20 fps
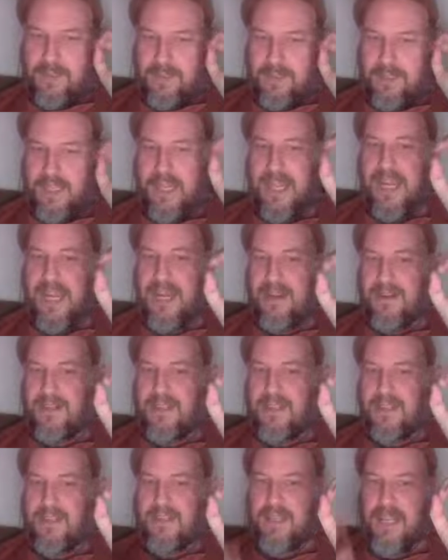
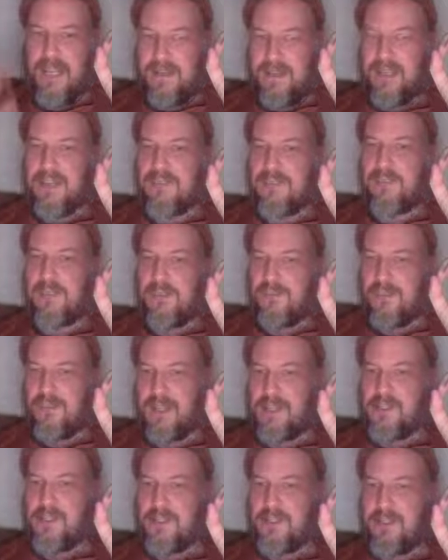area and not do the
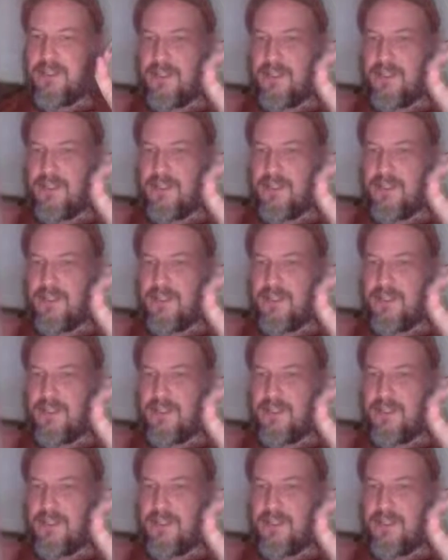function.